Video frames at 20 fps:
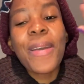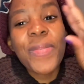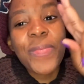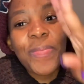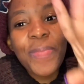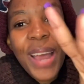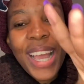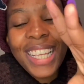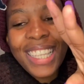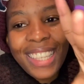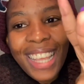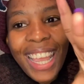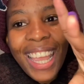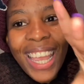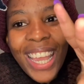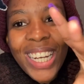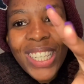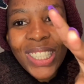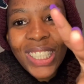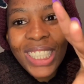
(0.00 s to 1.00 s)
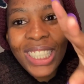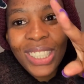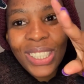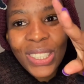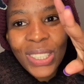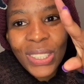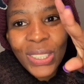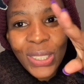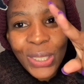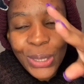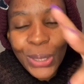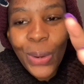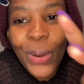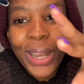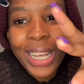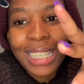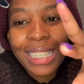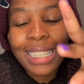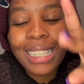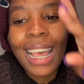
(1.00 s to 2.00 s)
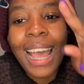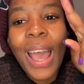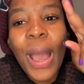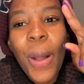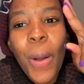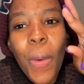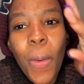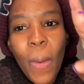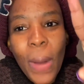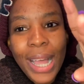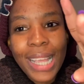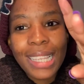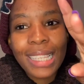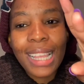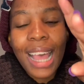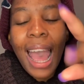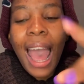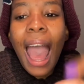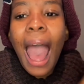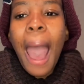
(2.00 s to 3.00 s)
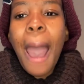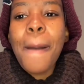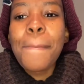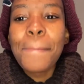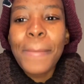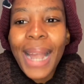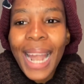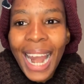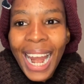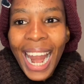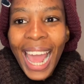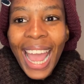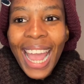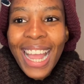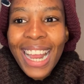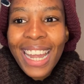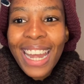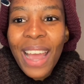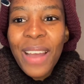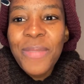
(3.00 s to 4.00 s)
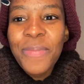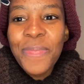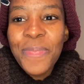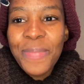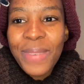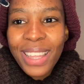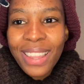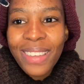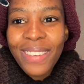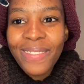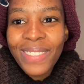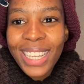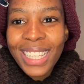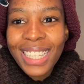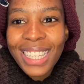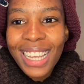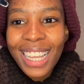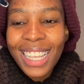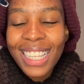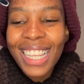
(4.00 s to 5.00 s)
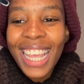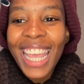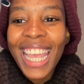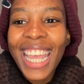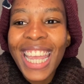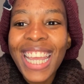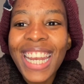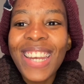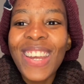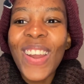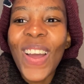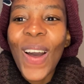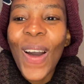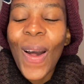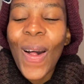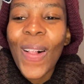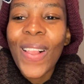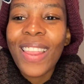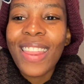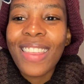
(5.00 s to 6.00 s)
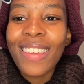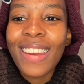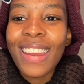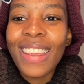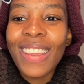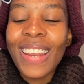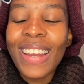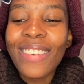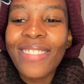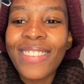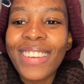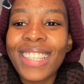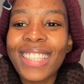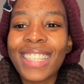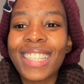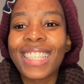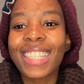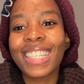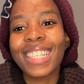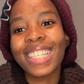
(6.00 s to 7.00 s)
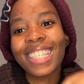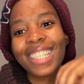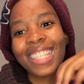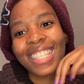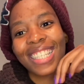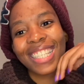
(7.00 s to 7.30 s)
My second choice was Applied Mathematics in all three universities.